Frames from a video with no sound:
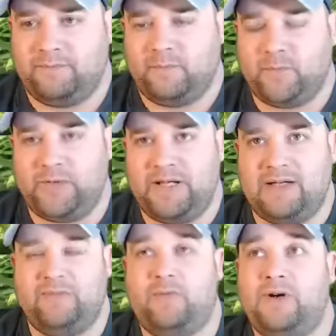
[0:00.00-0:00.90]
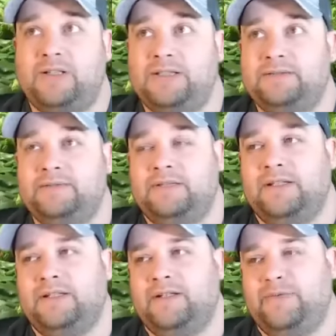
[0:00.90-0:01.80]
We have one
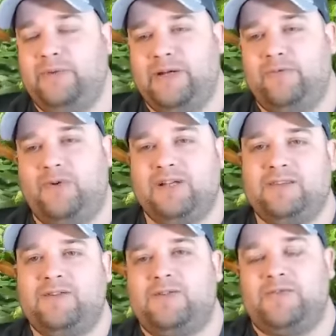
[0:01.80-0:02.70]
local